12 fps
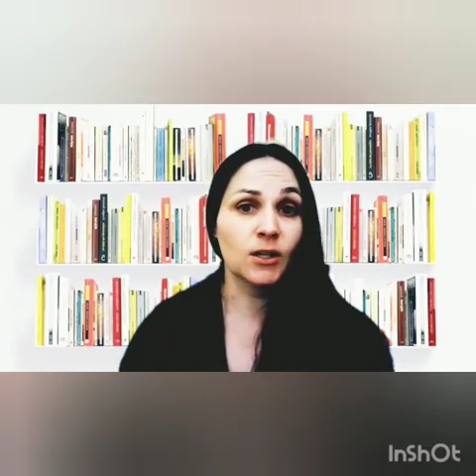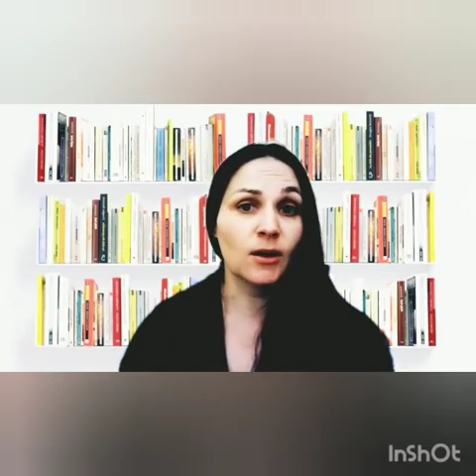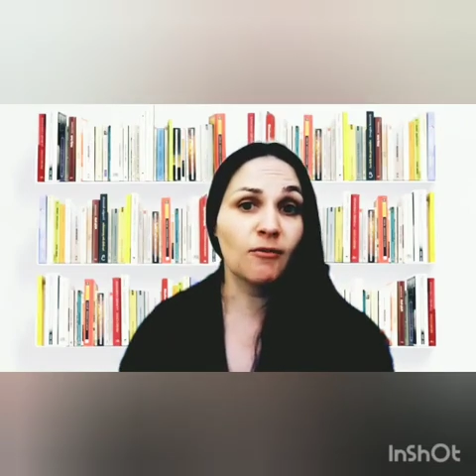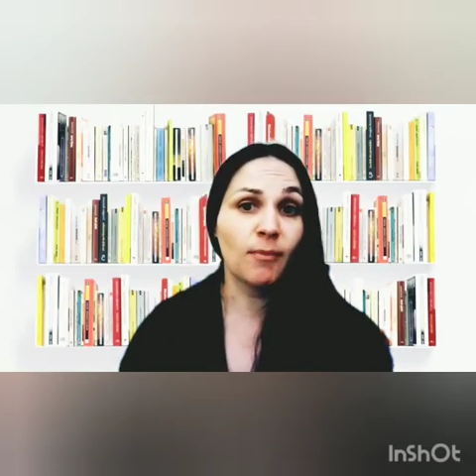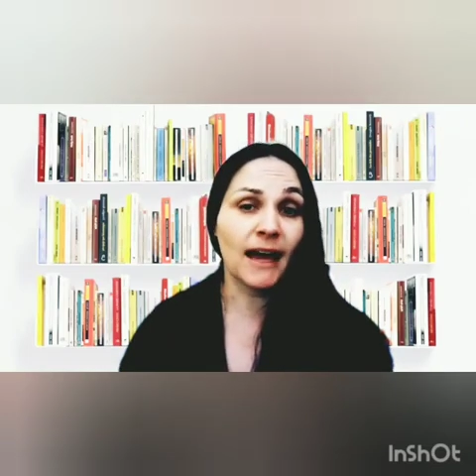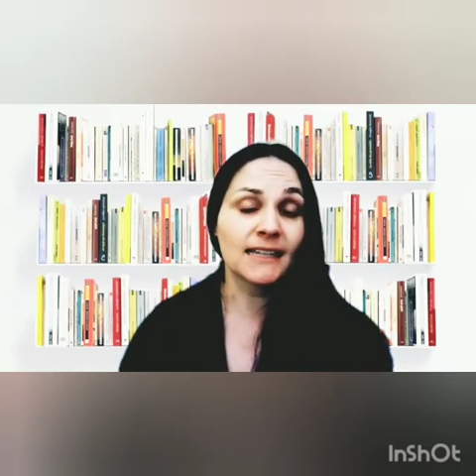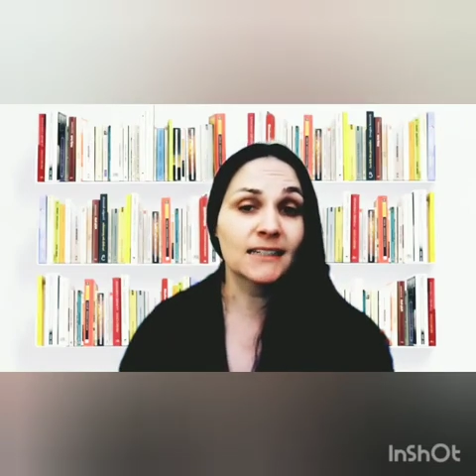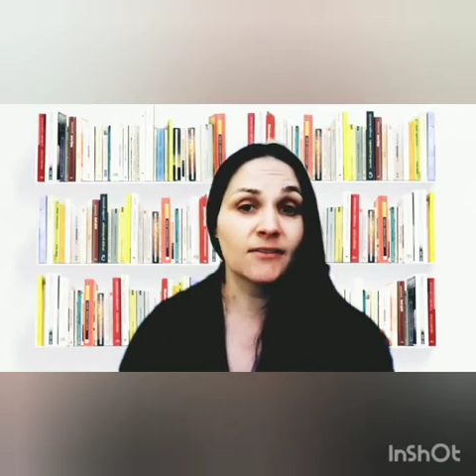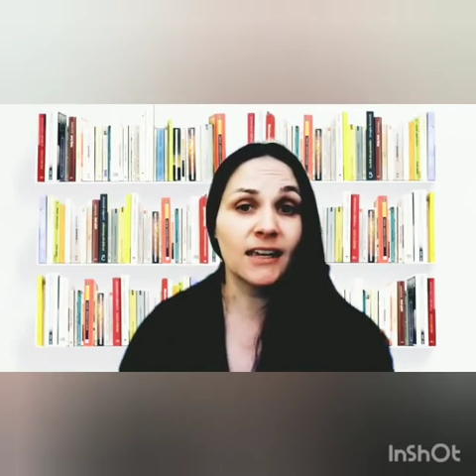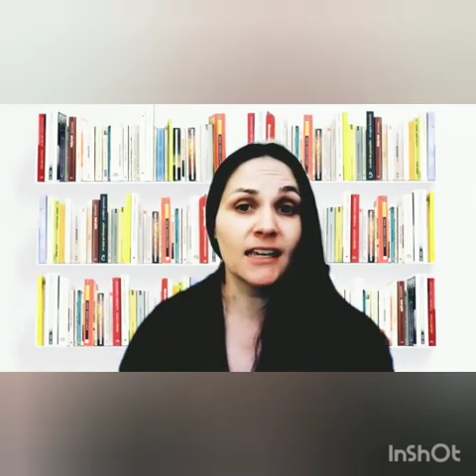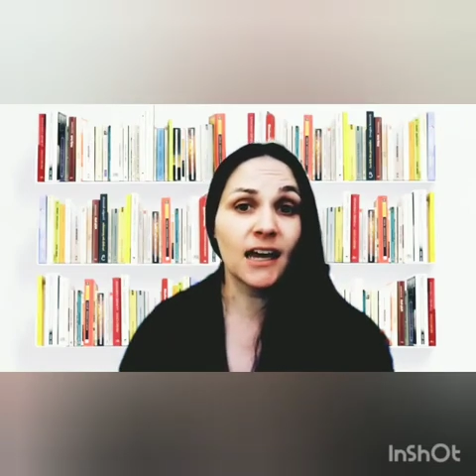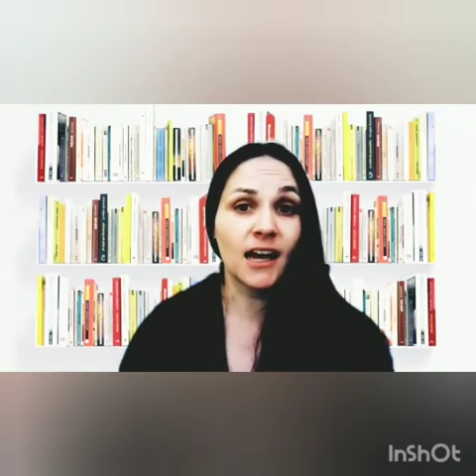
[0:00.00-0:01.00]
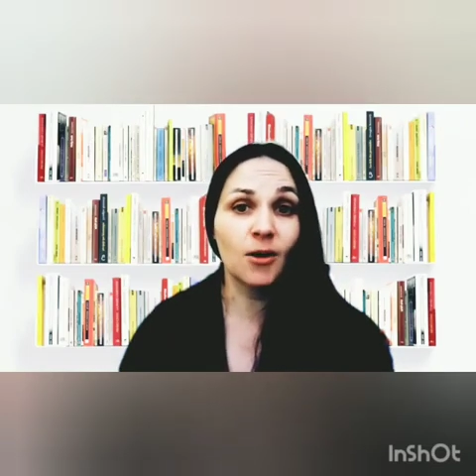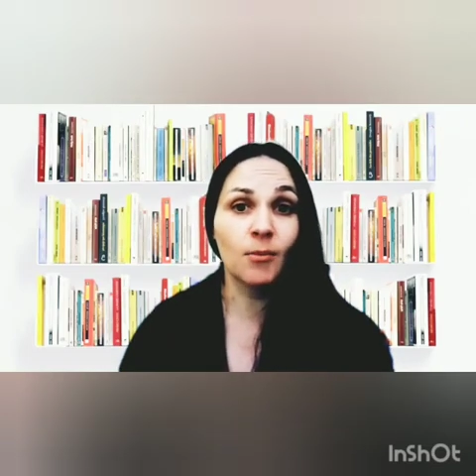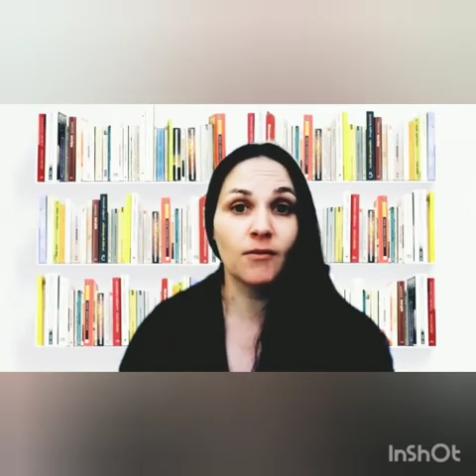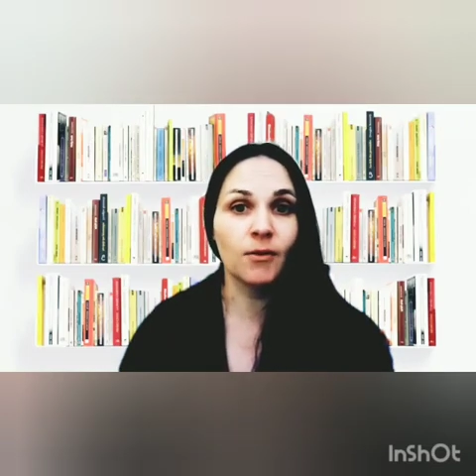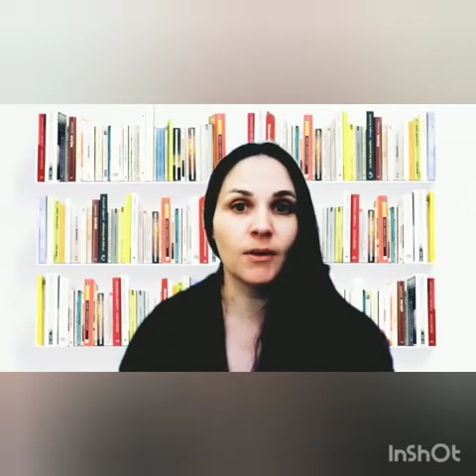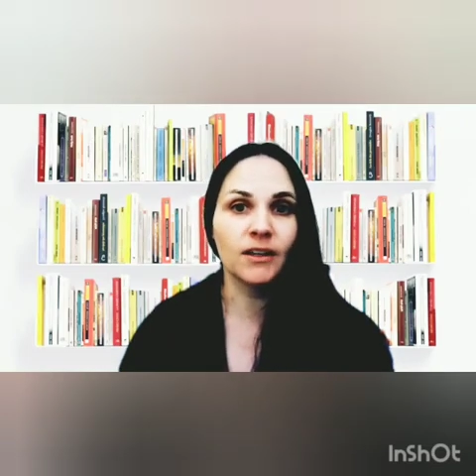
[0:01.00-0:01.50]
you have passive income
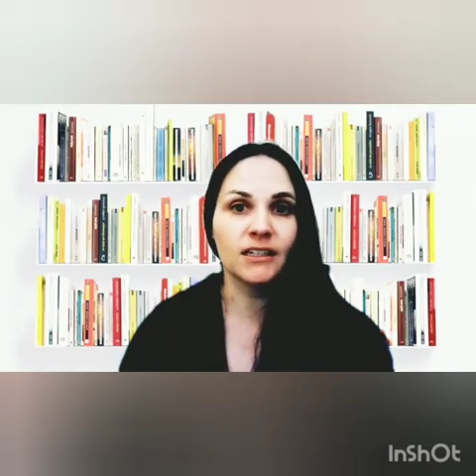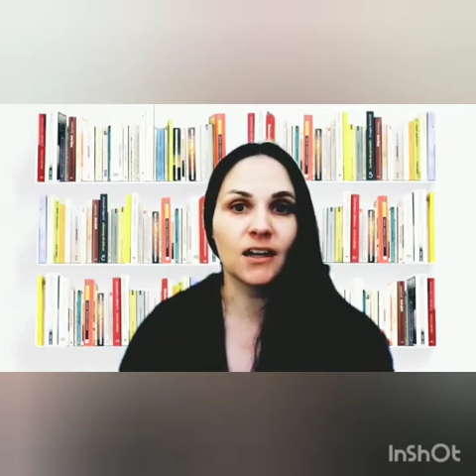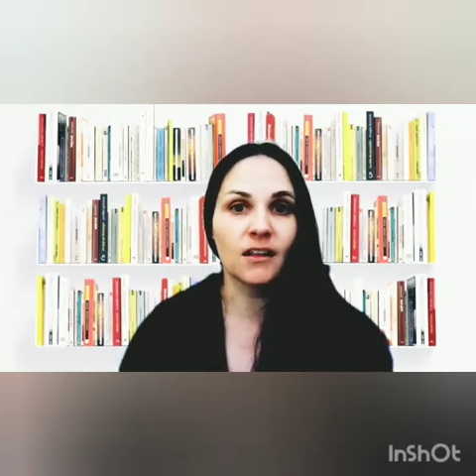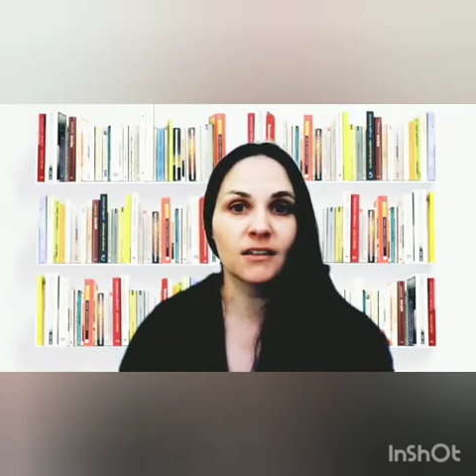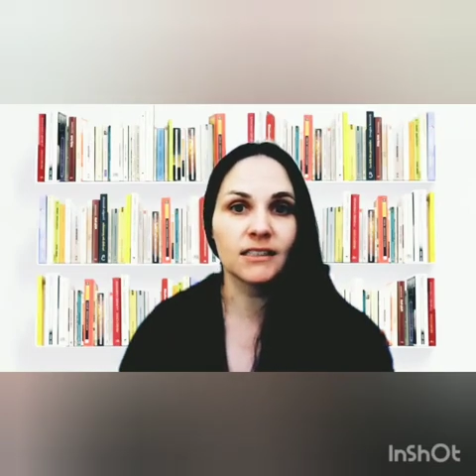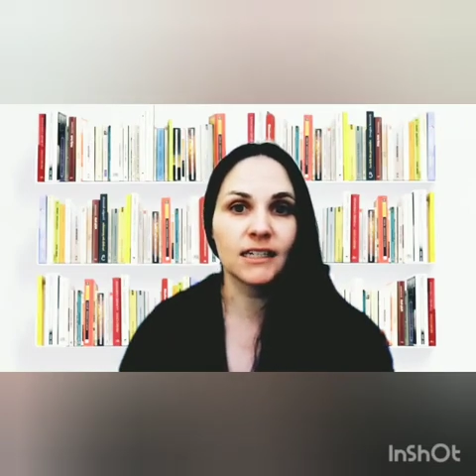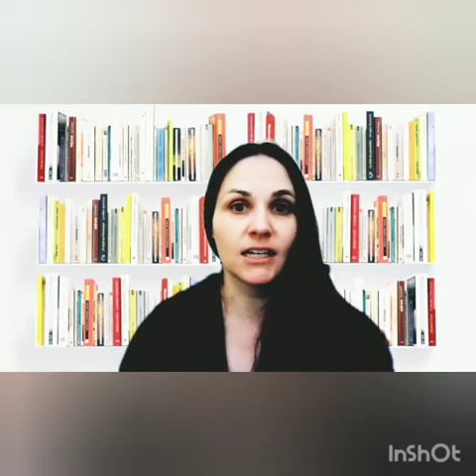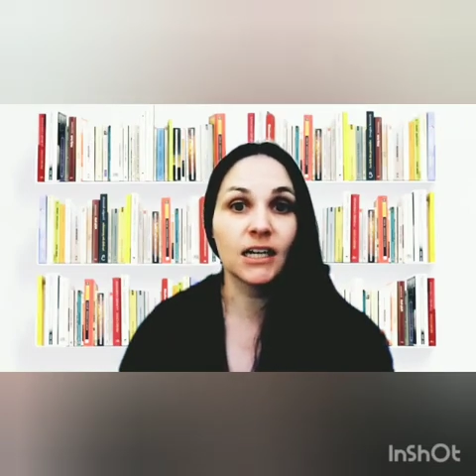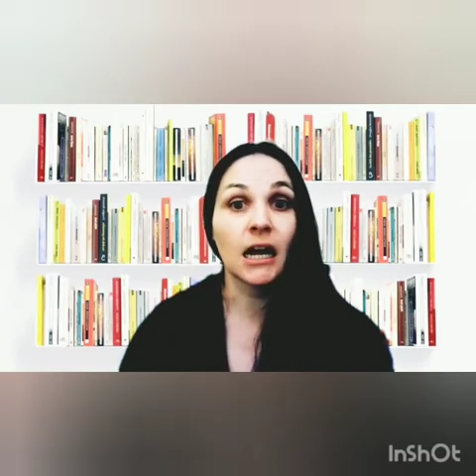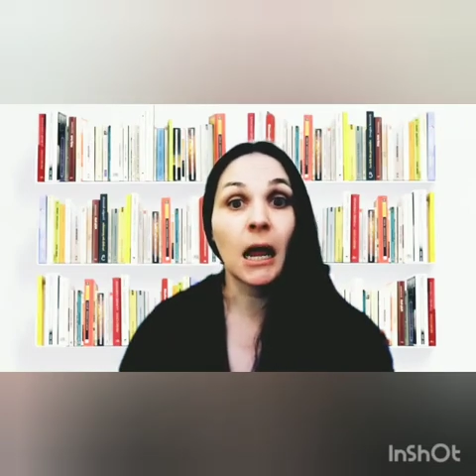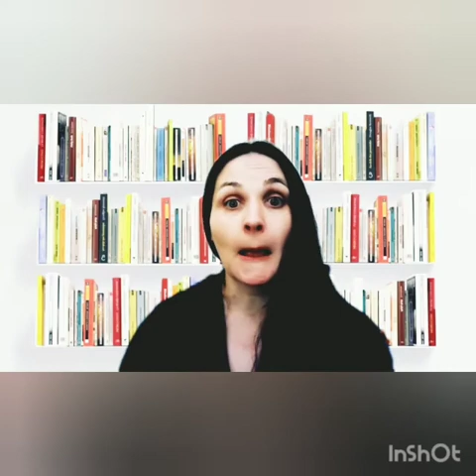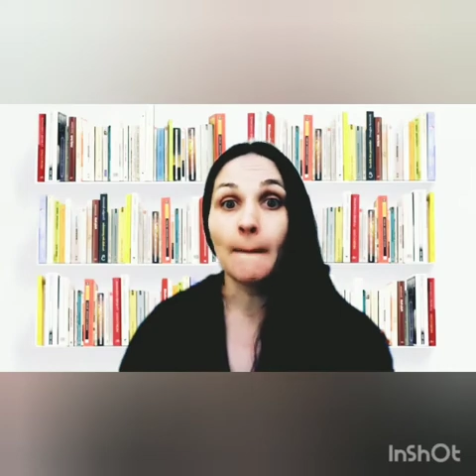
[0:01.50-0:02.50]
of $1 million a year,